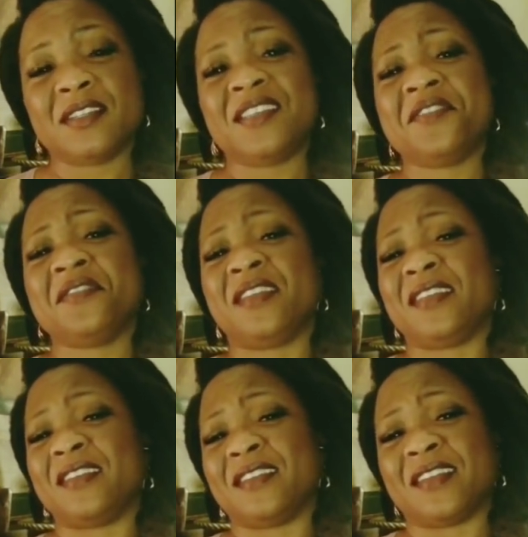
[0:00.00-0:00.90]
You
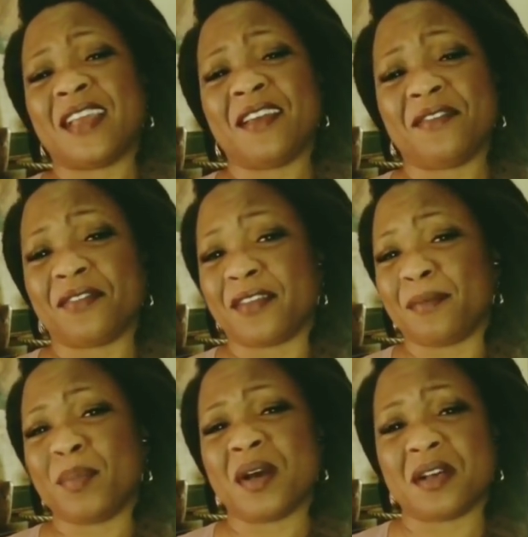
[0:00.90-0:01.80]
need every
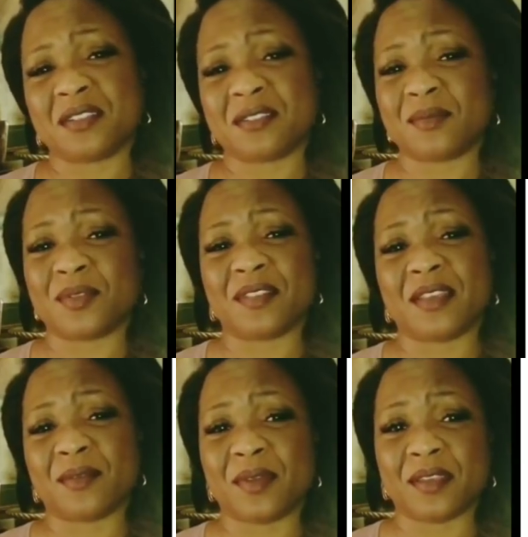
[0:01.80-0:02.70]
possible
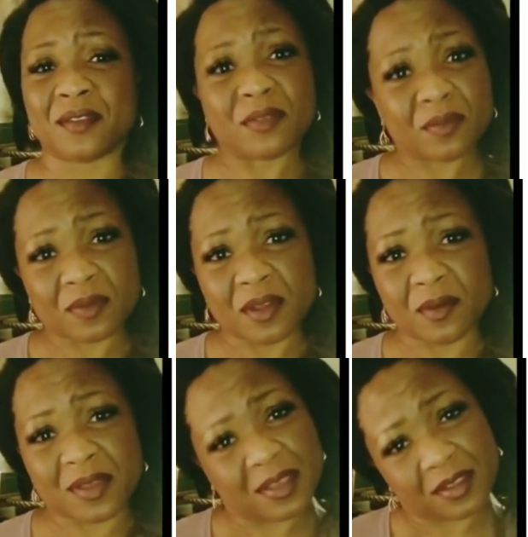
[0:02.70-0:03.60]
thing we can
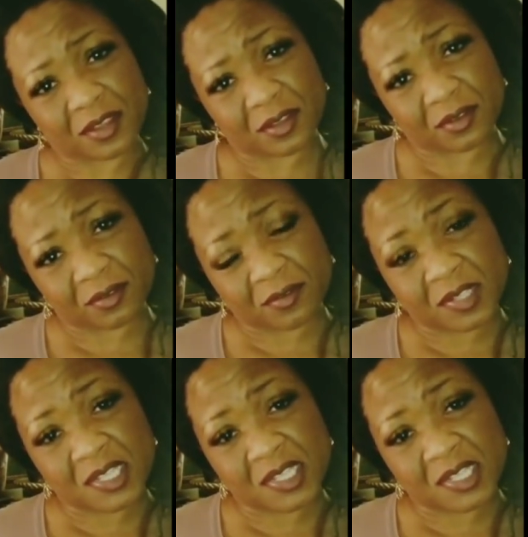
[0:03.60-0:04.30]
throw at you.